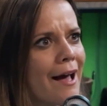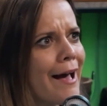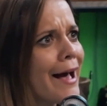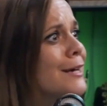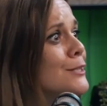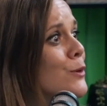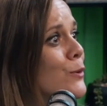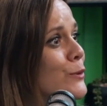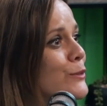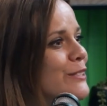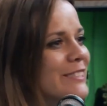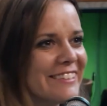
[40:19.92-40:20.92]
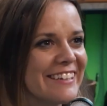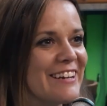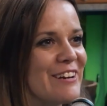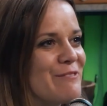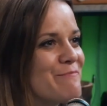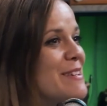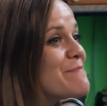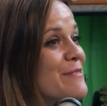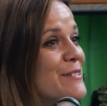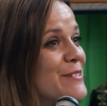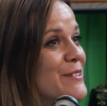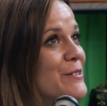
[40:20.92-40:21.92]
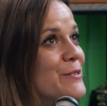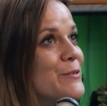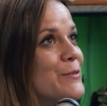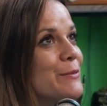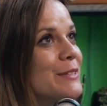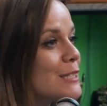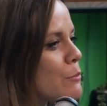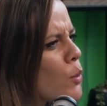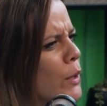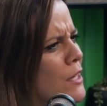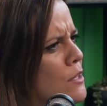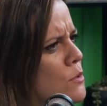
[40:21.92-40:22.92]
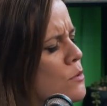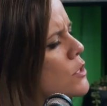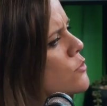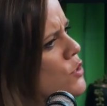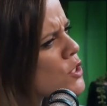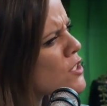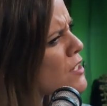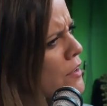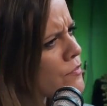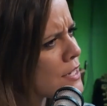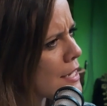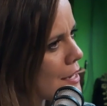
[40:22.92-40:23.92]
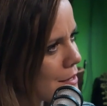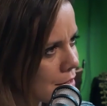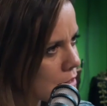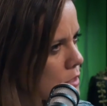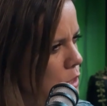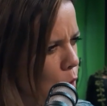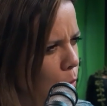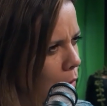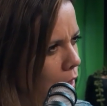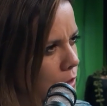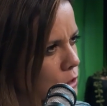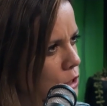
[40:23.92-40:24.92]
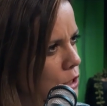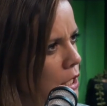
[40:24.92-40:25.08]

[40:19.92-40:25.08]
assholes, people who disappoint you. You have seen so much,